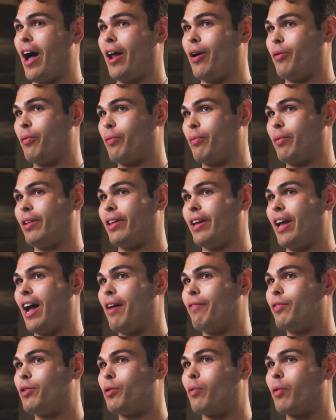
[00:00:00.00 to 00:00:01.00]
I don't really
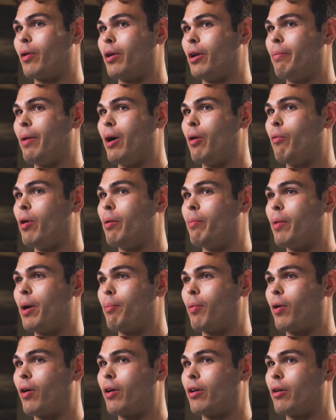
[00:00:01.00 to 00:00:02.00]
have to worry about what my
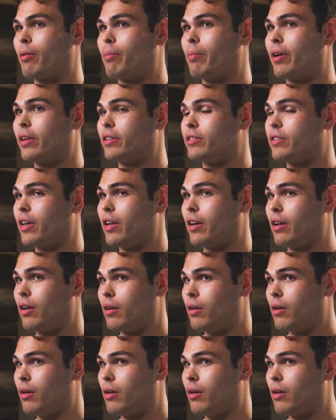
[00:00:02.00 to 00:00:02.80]
partner brings in.